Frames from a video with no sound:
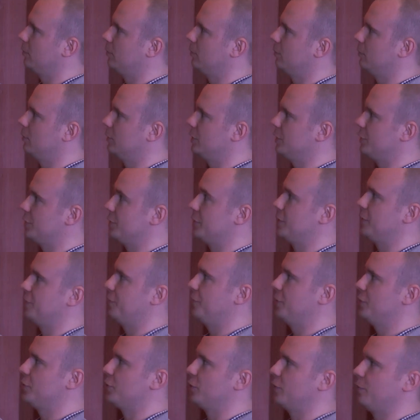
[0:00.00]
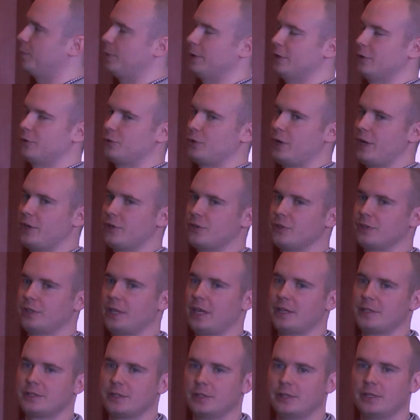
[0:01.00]
This is the feature of penetration
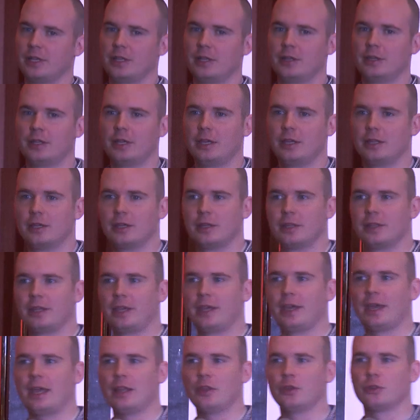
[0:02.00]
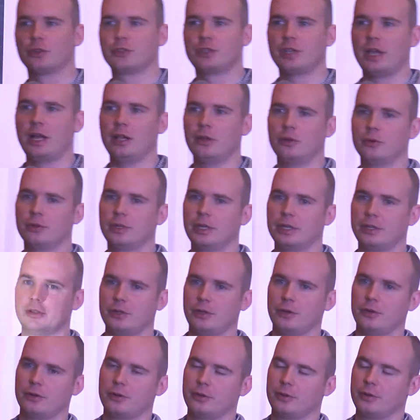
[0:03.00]
testing. They cannot tell you that
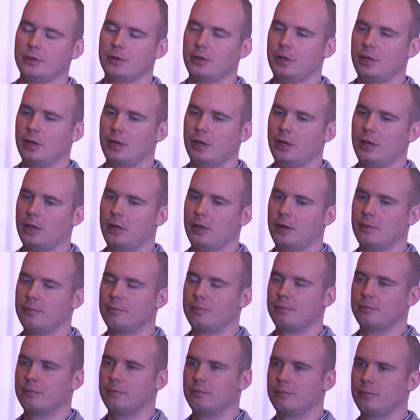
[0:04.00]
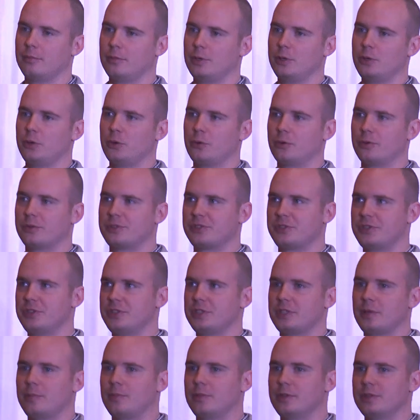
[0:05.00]
your
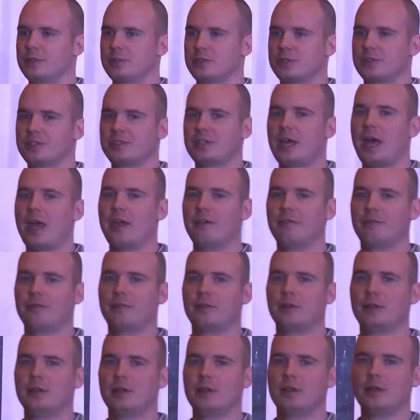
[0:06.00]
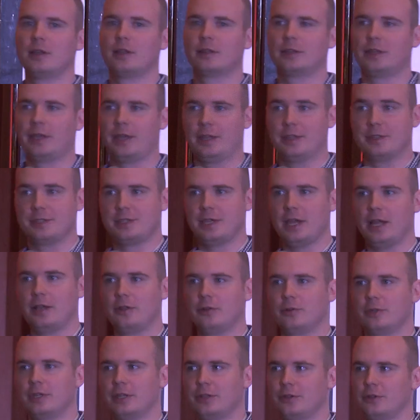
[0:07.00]
system is safe. They can tell you
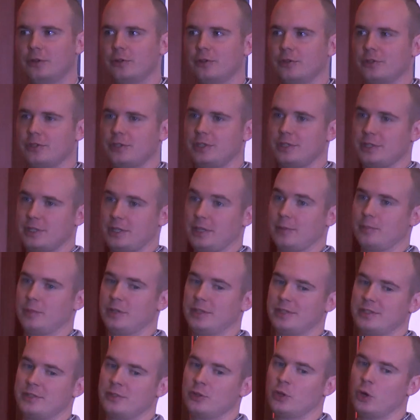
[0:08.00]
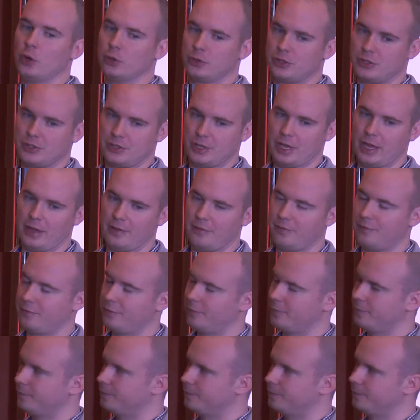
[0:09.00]
that your system is not safe.